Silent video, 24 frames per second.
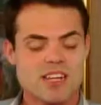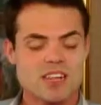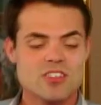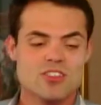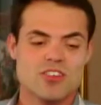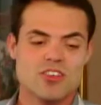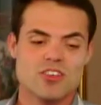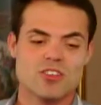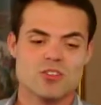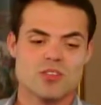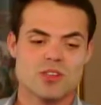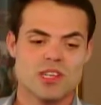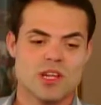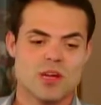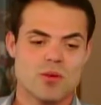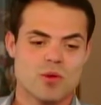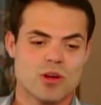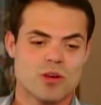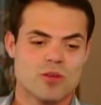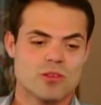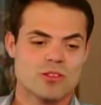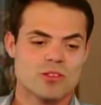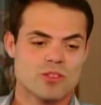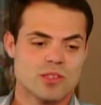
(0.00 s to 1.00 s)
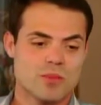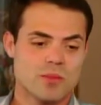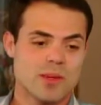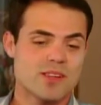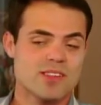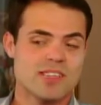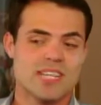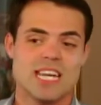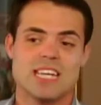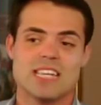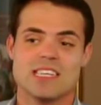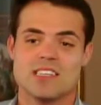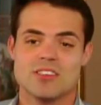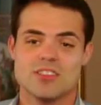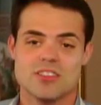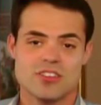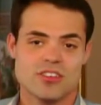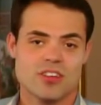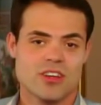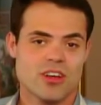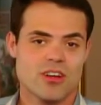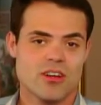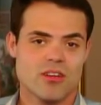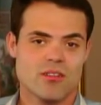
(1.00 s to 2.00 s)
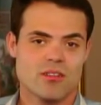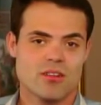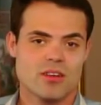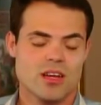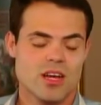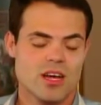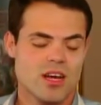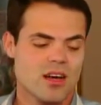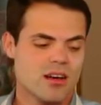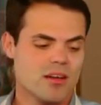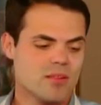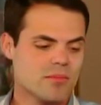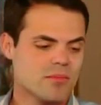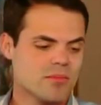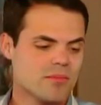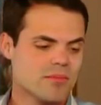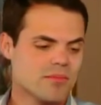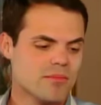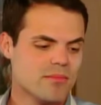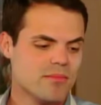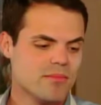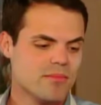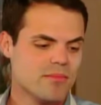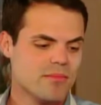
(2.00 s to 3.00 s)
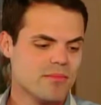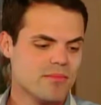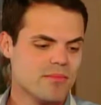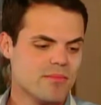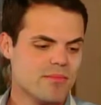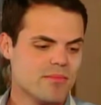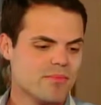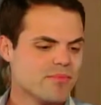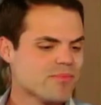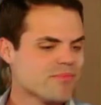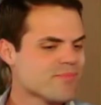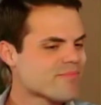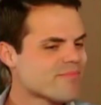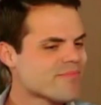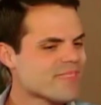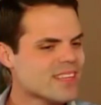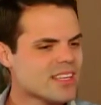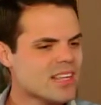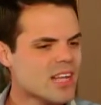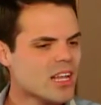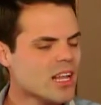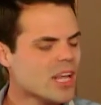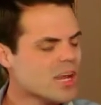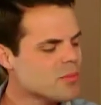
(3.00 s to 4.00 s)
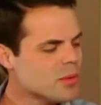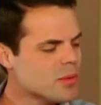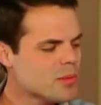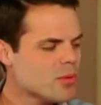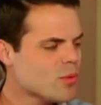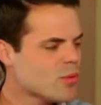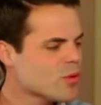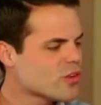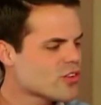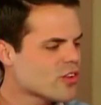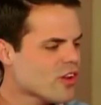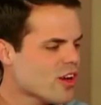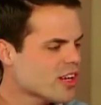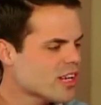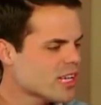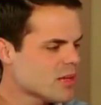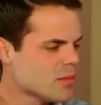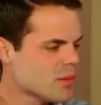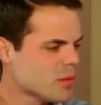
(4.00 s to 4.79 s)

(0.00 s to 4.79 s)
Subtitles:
I started doing that work, which was about 10 years ago, a lot of people weren't talking